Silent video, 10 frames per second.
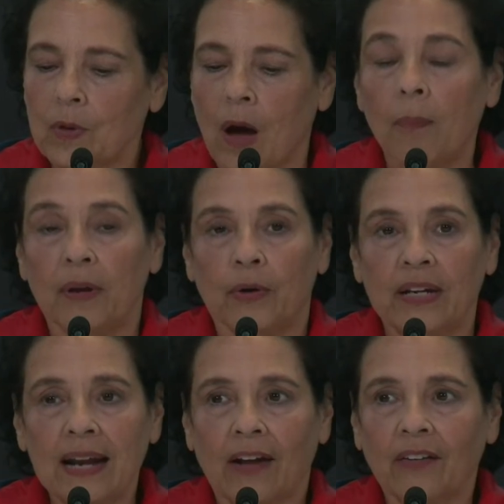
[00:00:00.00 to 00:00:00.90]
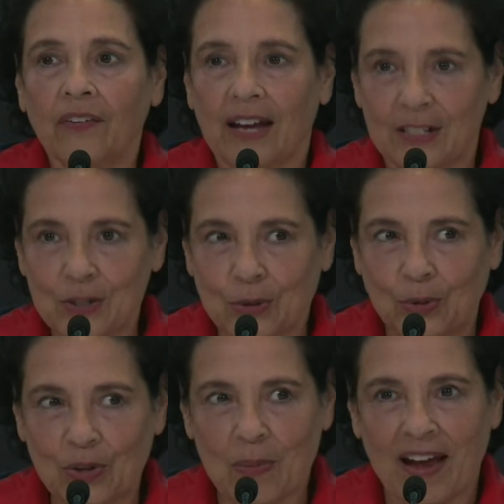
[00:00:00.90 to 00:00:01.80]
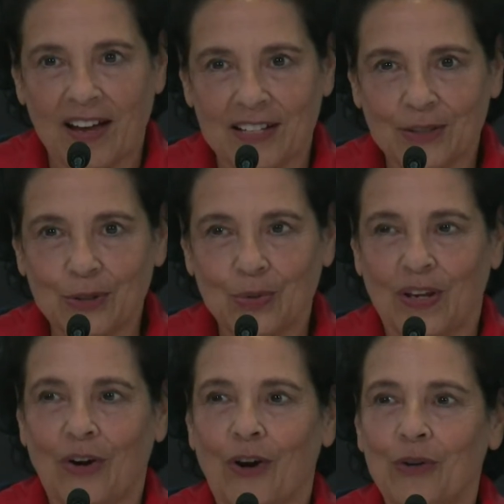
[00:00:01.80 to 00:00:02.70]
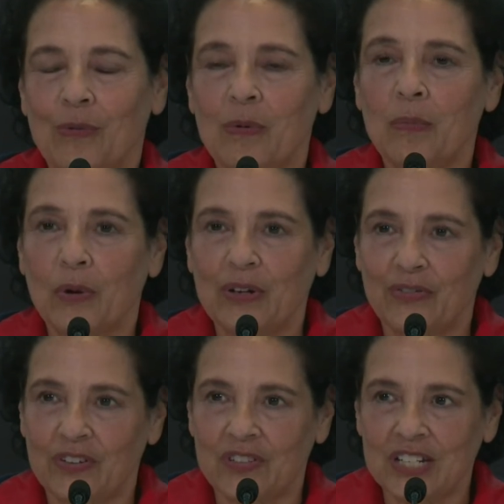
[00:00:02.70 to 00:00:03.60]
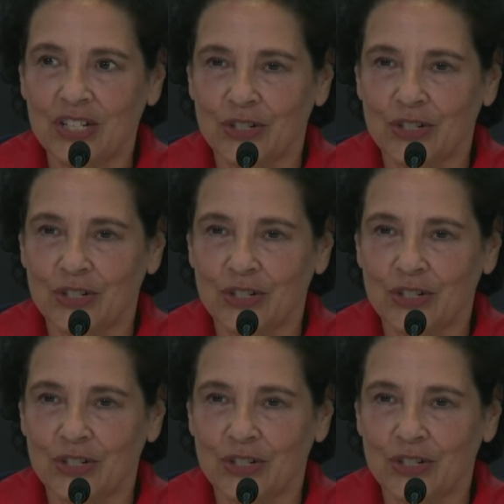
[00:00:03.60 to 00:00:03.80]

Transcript: got married out of high school with my high school sweetheart. We've been married 50